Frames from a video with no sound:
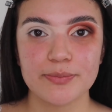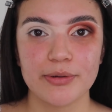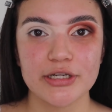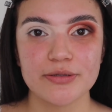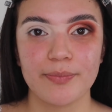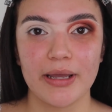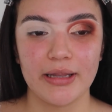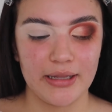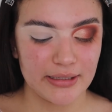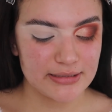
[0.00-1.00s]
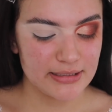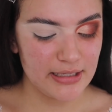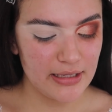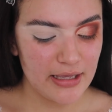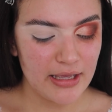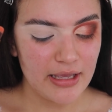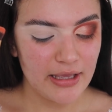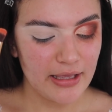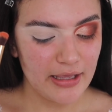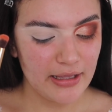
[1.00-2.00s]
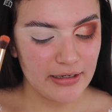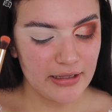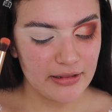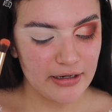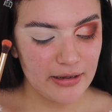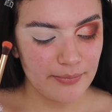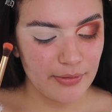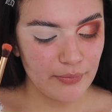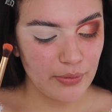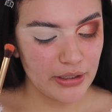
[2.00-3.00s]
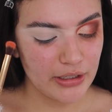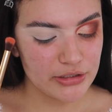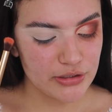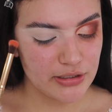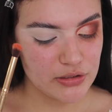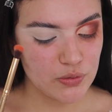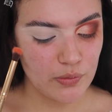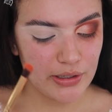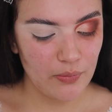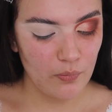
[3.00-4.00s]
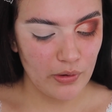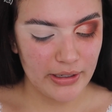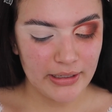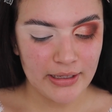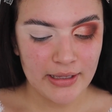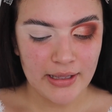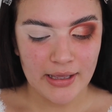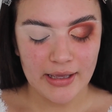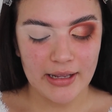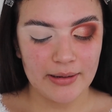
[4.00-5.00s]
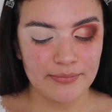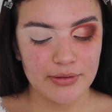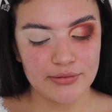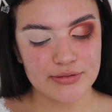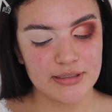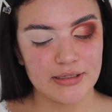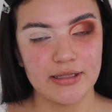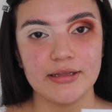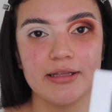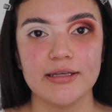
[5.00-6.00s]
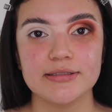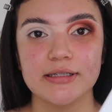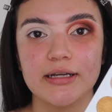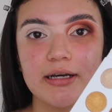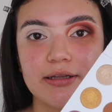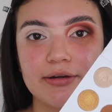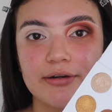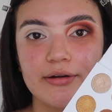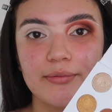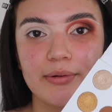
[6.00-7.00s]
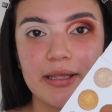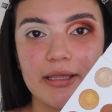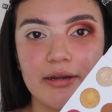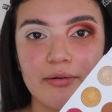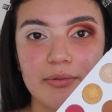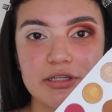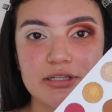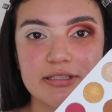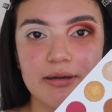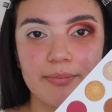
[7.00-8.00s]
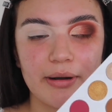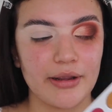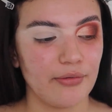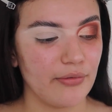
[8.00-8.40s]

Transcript: brush by Luxie in the number 121, and I'm using this color right here, which is a bright